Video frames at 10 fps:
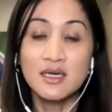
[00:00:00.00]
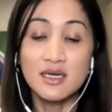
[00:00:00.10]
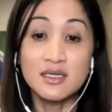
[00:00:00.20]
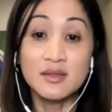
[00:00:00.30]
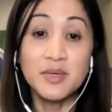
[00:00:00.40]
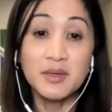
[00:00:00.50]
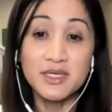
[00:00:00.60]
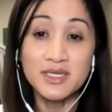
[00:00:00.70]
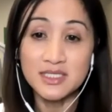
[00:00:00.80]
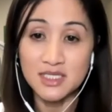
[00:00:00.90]
the
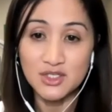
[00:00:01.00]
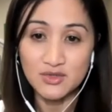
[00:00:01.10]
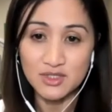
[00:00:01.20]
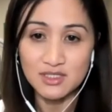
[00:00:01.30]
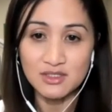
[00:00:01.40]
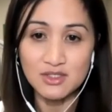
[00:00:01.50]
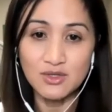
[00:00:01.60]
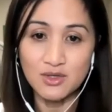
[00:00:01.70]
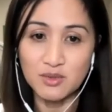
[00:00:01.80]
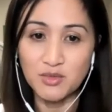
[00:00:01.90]
public is interested to
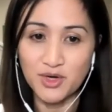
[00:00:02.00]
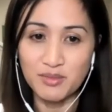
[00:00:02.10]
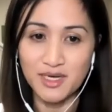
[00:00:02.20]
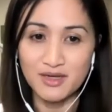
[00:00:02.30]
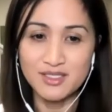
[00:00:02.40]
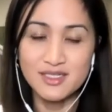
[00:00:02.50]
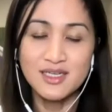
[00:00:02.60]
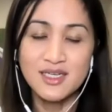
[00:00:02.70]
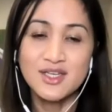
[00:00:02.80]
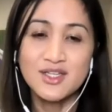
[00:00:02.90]
learn more about.
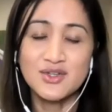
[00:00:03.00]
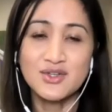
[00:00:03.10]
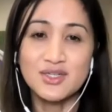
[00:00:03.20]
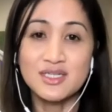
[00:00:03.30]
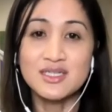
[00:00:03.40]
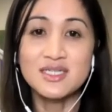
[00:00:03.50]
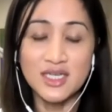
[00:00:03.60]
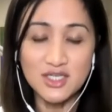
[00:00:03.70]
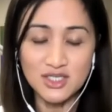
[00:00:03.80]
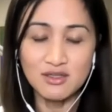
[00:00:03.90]
So
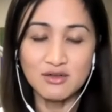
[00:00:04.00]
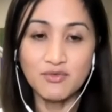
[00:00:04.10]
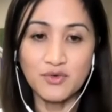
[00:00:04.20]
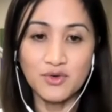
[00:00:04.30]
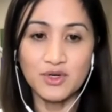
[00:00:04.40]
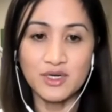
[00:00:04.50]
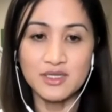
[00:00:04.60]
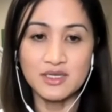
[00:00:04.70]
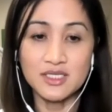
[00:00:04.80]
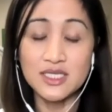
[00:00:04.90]

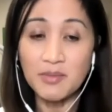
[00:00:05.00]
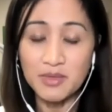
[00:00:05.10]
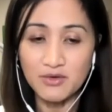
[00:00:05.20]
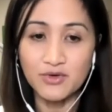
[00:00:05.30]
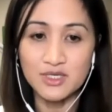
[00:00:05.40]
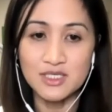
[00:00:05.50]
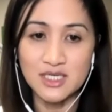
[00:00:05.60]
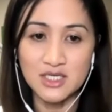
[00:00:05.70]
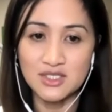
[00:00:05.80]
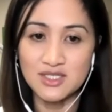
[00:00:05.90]
the topic for this
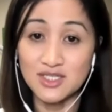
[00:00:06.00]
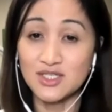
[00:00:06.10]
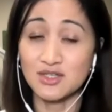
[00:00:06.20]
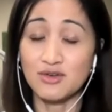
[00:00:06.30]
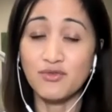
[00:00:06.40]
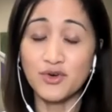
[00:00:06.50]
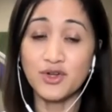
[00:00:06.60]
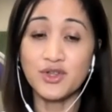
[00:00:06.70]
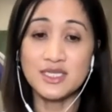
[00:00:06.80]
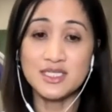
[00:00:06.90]
session, this is our fourth
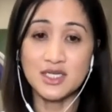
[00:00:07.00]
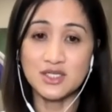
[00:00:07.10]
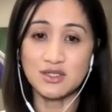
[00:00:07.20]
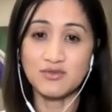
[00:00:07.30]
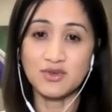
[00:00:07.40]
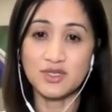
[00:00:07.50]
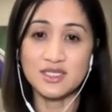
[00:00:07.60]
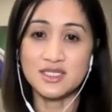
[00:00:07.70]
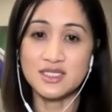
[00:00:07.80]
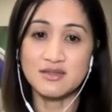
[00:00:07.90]
session for this
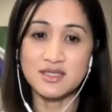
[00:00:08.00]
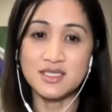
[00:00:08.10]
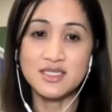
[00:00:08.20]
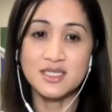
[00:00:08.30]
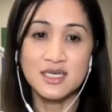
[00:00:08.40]
series,